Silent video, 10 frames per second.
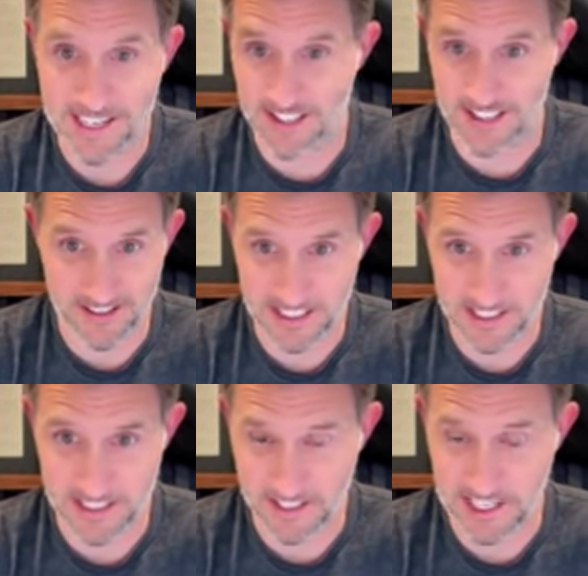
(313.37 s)
His son
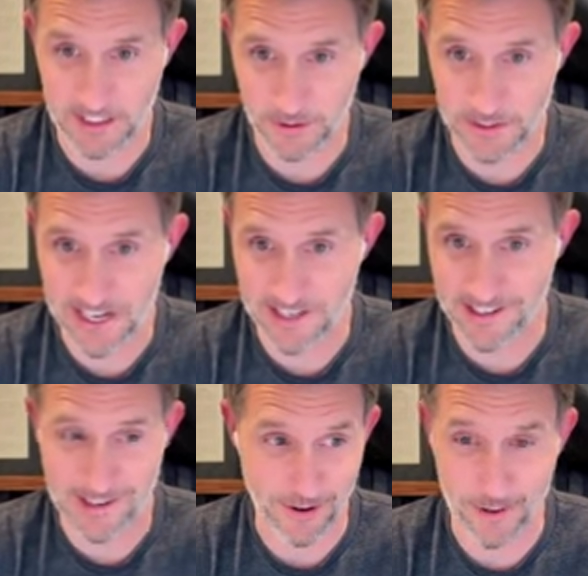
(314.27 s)
is a second
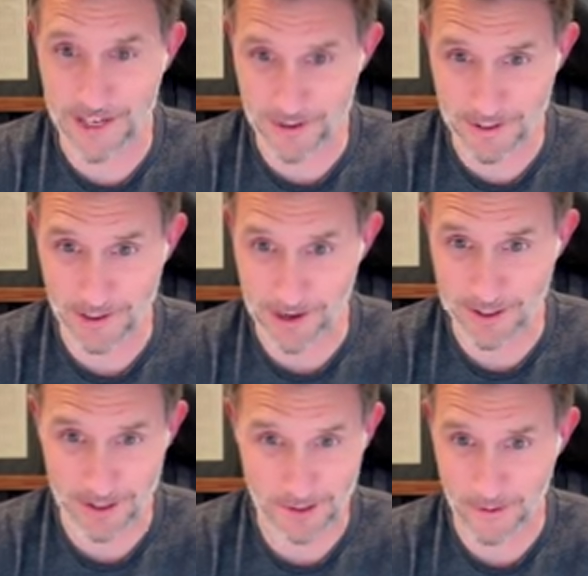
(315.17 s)
lieutenant in the army, who's at
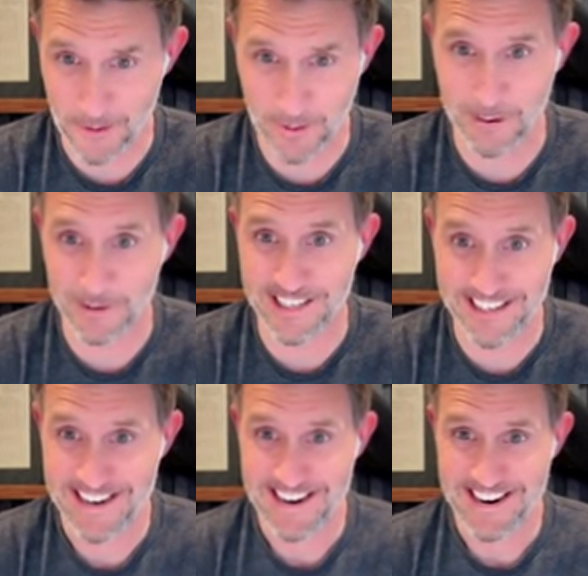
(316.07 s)
Ranger School, probably
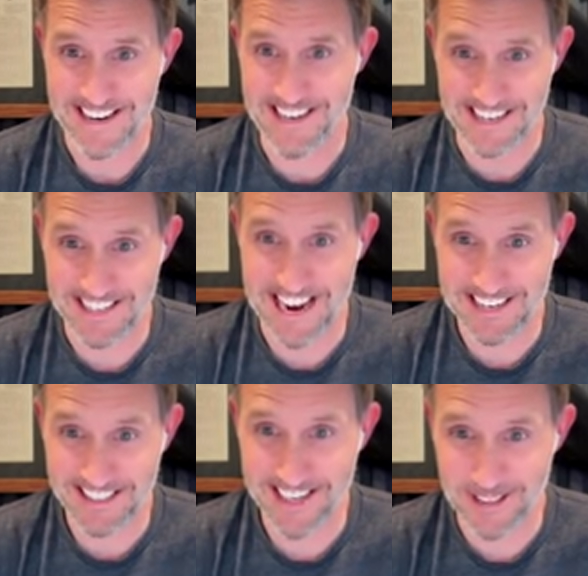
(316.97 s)
getting his
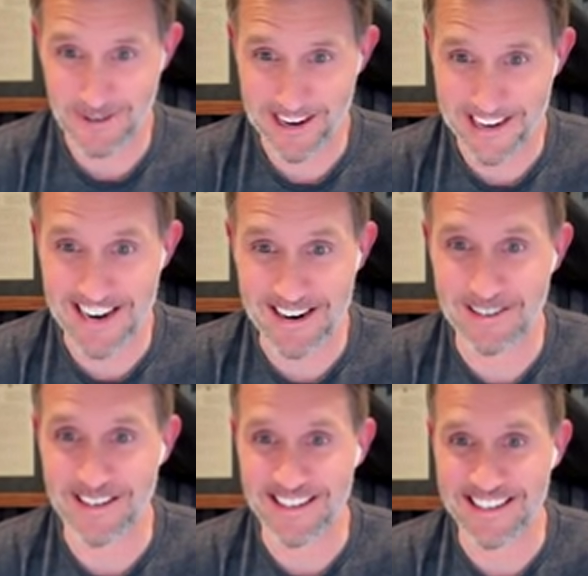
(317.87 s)
ass kicked right
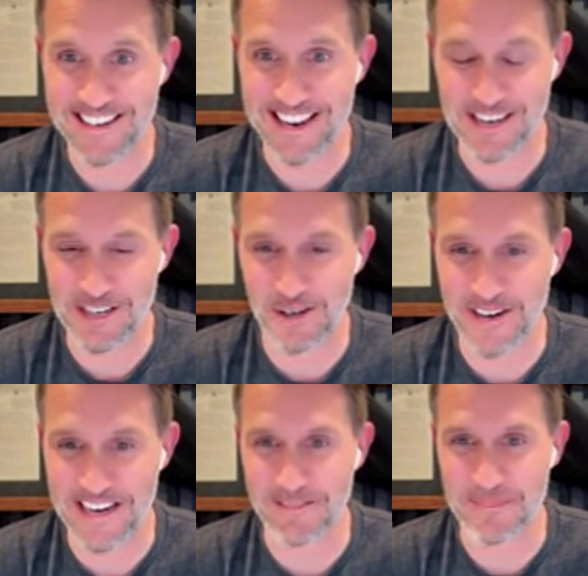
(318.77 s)
now and and
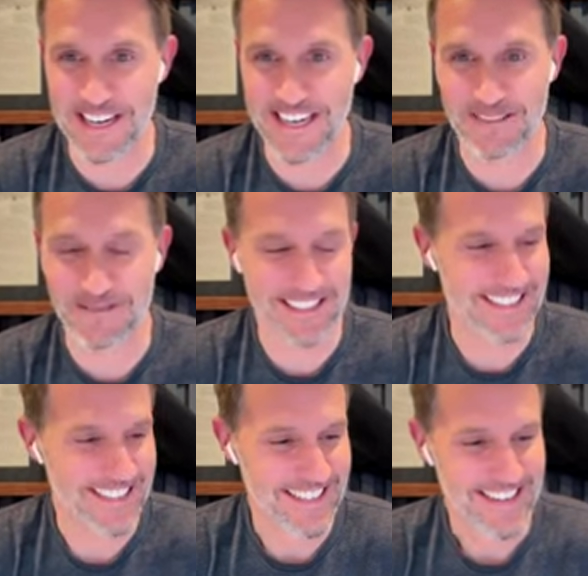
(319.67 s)
enjoying every minute of it.
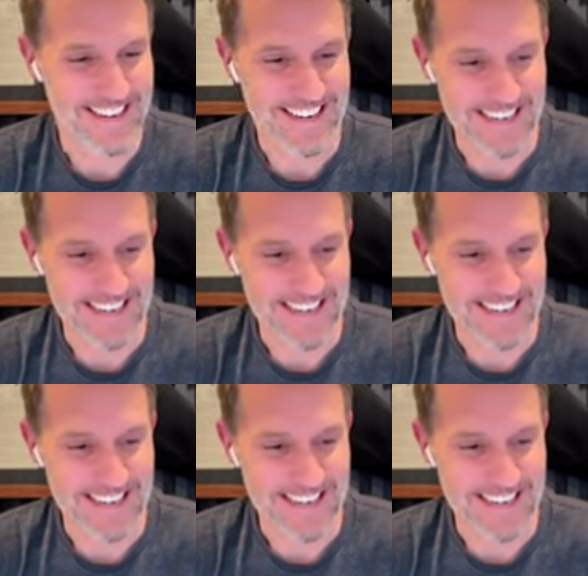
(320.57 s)
Oh yeah.